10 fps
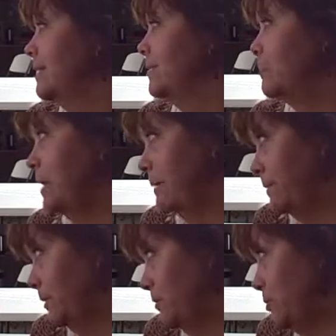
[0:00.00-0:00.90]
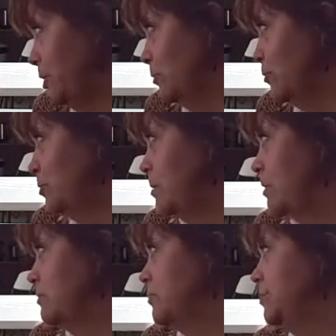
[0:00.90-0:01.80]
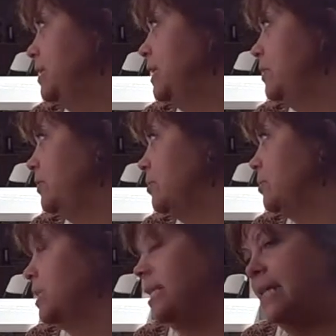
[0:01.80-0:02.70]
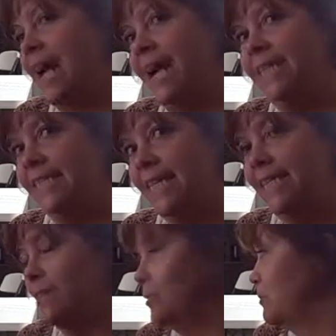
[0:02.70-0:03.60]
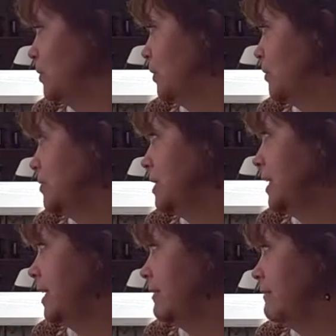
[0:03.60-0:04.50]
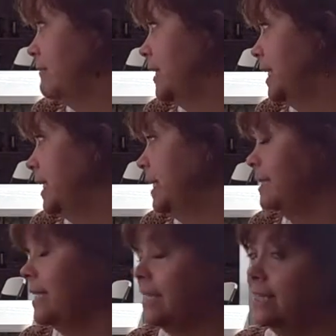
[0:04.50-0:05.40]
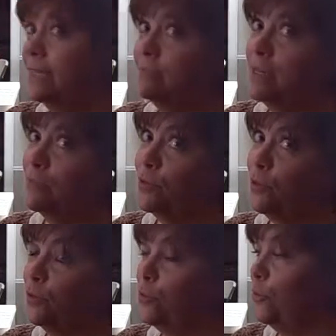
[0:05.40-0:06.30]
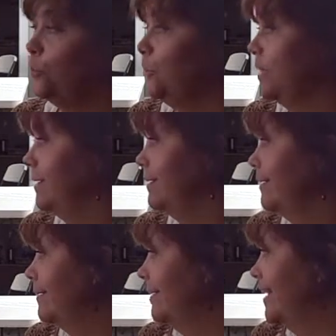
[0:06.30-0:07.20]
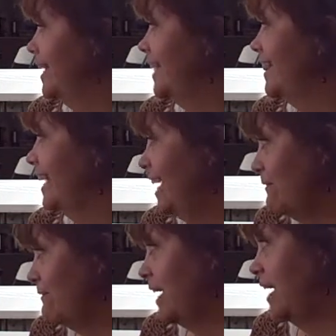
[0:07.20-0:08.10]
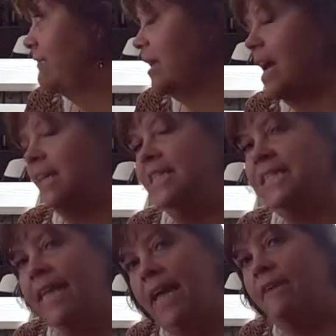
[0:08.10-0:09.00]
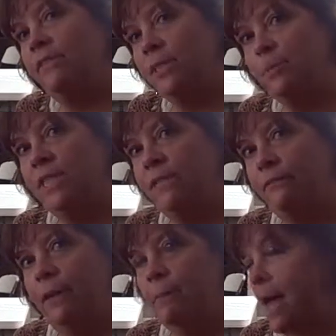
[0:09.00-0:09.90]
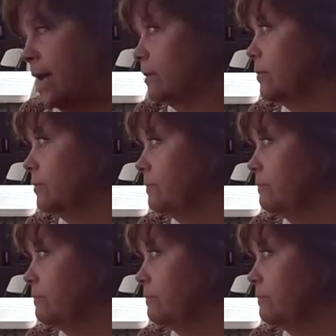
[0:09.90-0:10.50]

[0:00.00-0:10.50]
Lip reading: They're popular in children's poetry, usually nonsensical words and funny, yet sometimes crude. They have 5 lines and they have a specific pattern.